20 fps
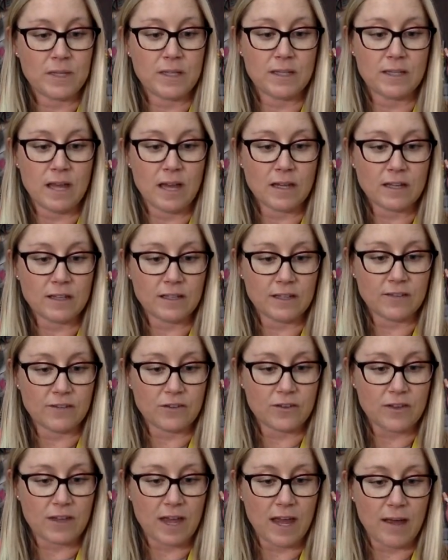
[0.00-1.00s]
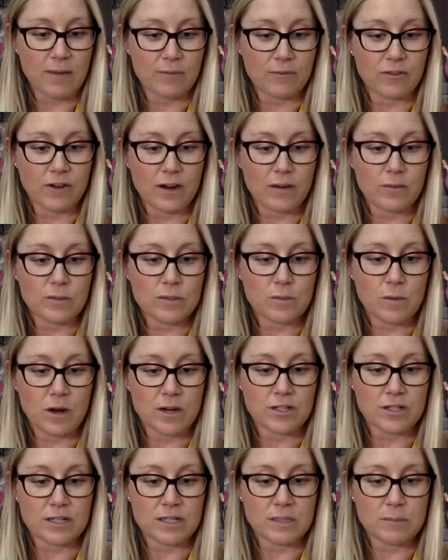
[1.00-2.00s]
Luckily for them, Fred was
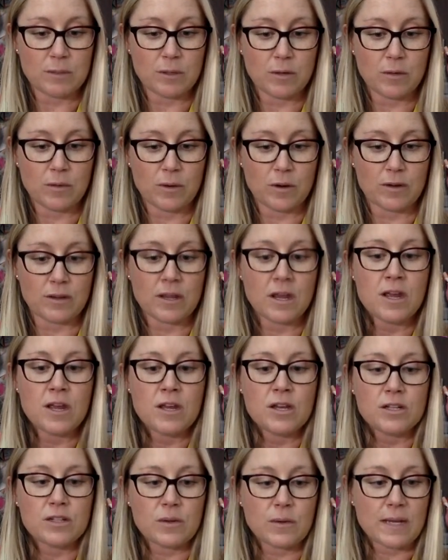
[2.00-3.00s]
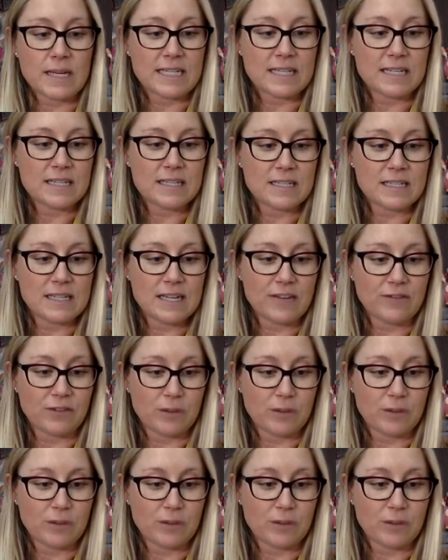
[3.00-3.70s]
watching Spittleworth, so he didn't see